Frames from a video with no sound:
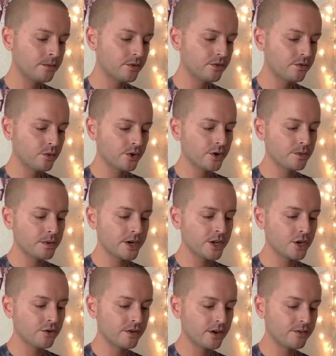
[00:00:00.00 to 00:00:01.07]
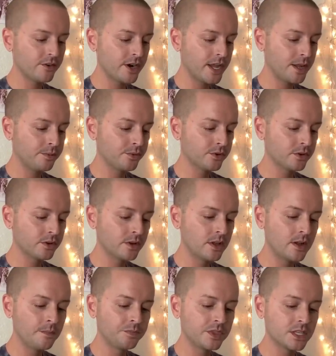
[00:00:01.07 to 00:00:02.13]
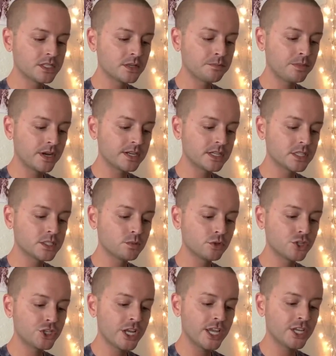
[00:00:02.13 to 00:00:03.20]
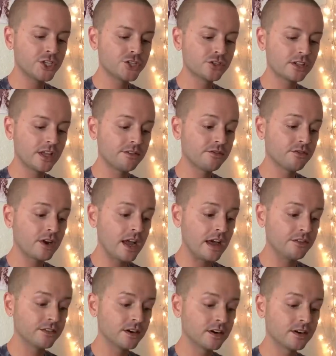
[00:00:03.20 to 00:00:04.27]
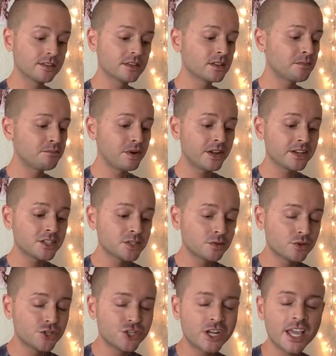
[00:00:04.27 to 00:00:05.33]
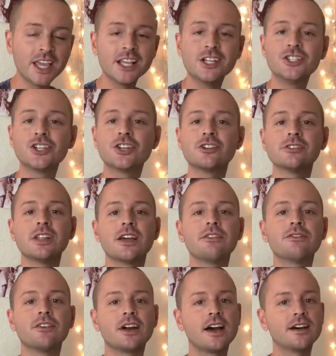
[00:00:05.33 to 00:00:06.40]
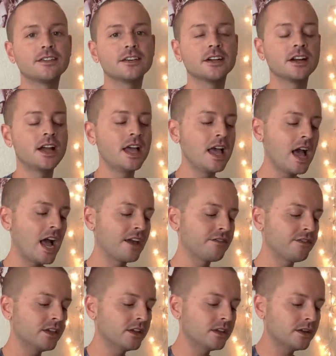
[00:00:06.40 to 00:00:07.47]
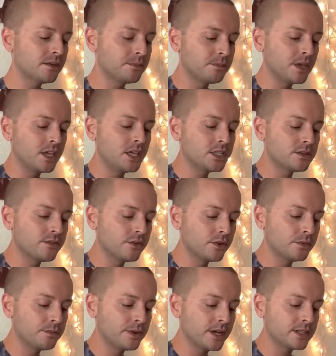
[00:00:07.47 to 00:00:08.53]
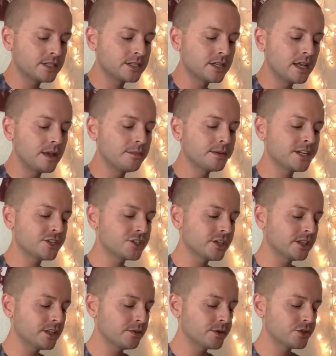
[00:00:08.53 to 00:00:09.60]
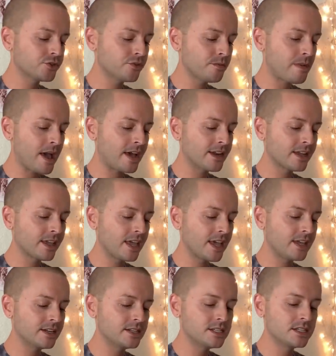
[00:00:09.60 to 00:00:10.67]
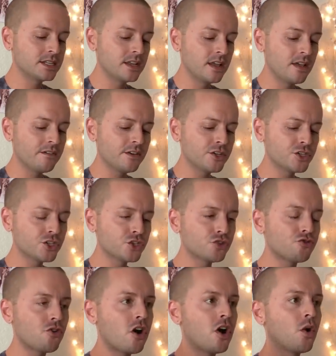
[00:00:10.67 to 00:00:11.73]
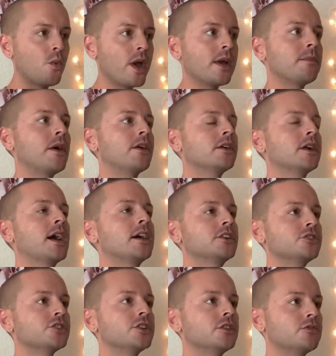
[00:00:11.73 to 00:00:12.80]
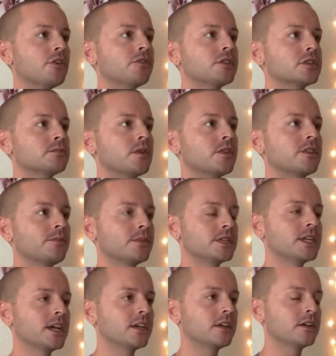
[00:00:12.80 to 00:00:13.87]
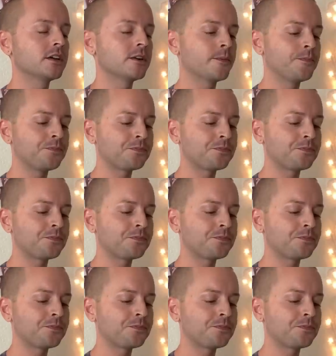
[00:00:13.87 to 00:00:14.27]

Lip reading: for your money and career for April, this abundance will change your life forever. This abundance will change your life forever. I feel a peaceful, but potentially a little bit dramatic and very strong way about your energy throughout this month in particular,